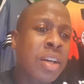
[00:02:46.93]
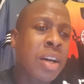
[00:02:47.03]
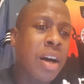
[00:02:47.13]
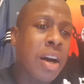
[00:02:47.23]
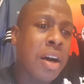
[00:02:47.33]

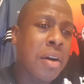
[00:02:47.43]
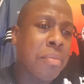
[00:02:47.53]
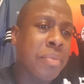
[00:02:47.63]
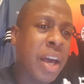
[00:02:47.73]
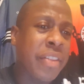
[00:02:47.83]

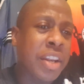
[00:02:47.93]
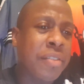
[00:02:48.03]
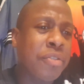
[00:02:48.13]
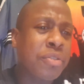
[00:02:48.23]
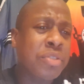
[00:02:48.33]
And then
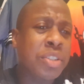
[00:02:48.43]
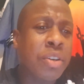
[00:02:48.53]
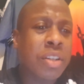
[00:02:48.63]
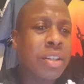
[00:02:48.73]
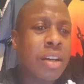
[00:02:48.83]
you've also
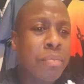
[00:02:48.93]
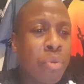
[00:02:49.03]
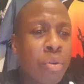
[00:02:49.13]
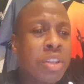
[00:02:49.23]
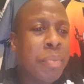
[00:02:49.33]
got more